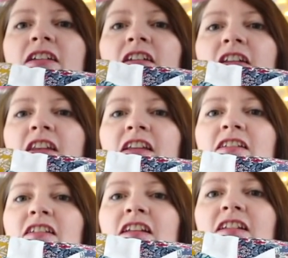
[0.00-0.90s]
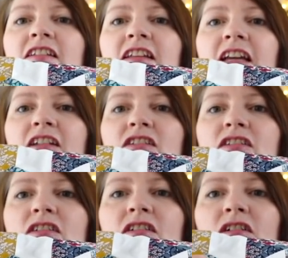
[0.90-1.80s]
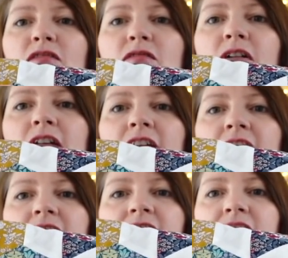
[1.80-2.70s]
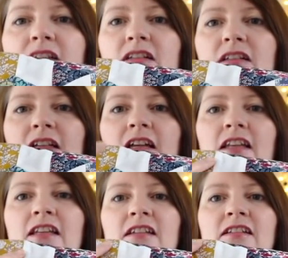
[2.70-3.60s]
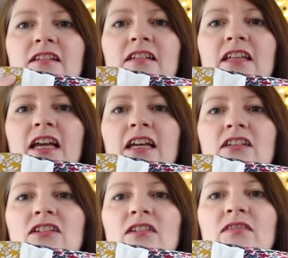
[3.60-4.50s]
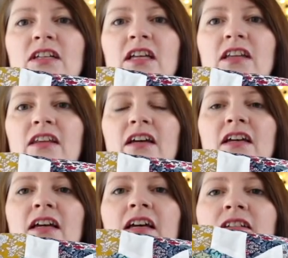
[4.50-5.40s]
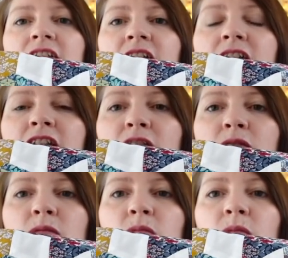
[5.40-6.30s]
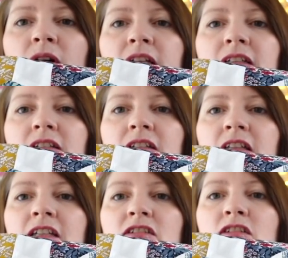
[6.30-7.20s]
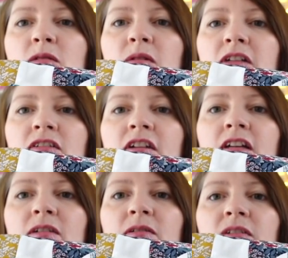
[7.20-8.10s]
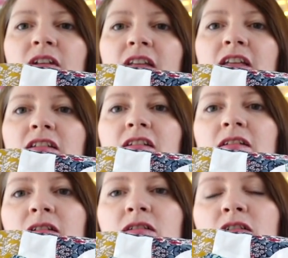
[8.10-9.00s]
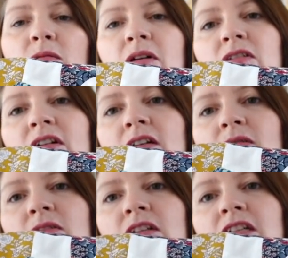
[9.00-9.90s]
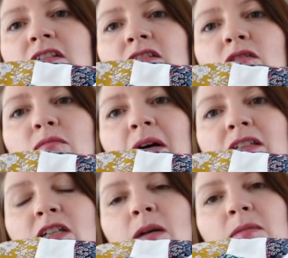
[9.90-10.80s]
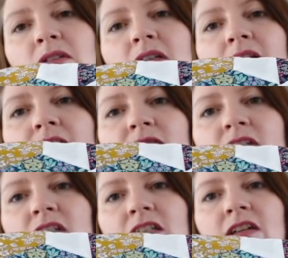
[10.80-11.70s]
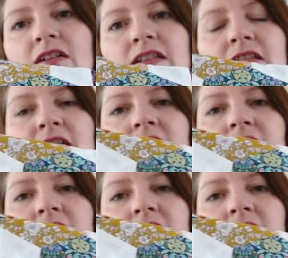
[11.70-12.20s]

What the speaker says: So this is the edge of one hexagon and this is the edge of another. And so this white, these two white triangles and these two white triangles need to sort of match up to kind of look nice.